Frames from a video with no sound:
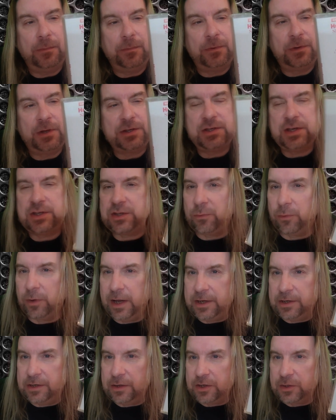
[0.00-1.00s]
this isn't
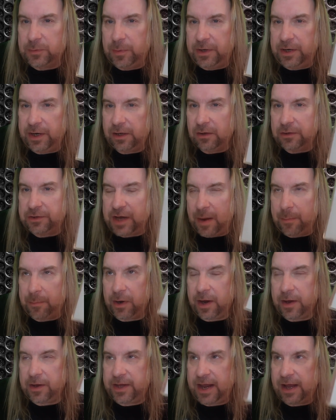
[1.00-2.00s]
related to this particular tape,
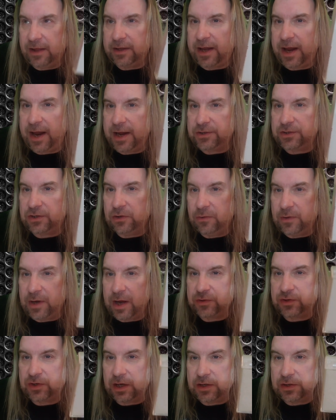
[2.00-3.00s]
but Kelly Hansen,
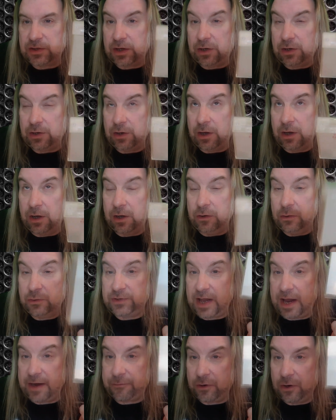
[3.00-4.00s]
who
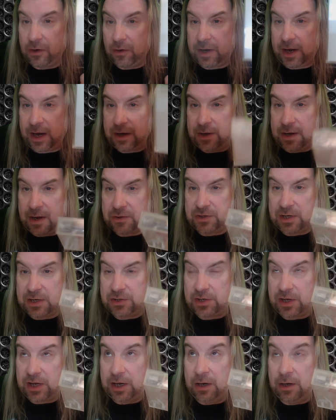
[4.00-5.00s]
sang for Hurricane and now
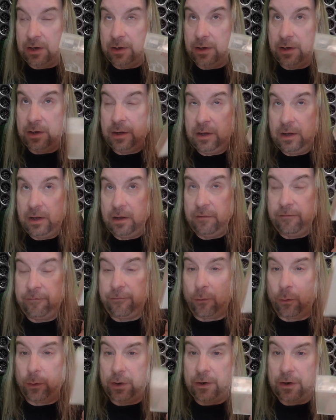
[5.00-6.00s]
sings in
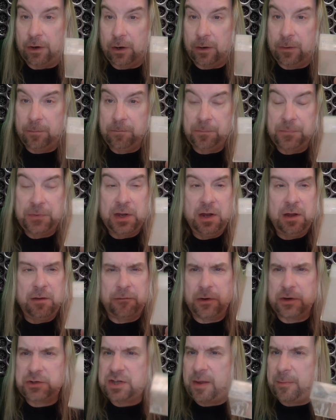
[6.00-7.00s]
Foreigner.
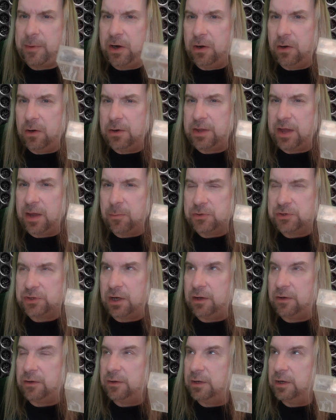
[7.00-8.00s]
First time I heard them was
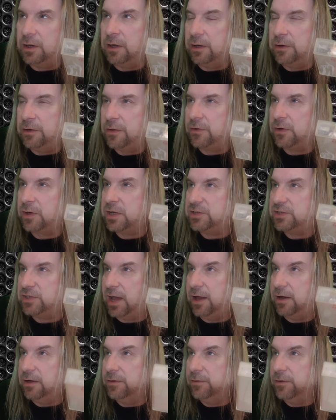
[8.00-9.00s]
on another
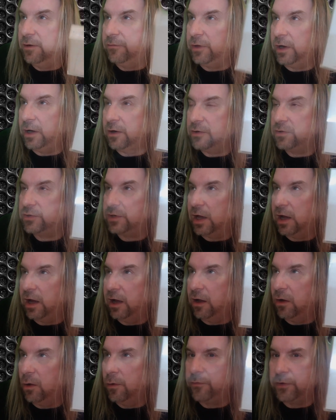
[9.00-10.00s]
cassette of theirs,
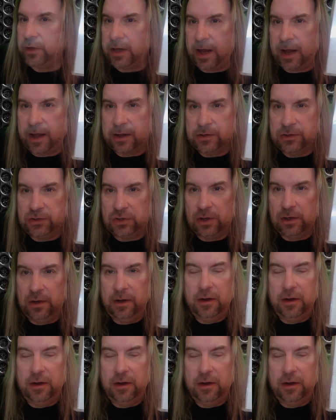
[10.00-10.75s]
Over the Edge.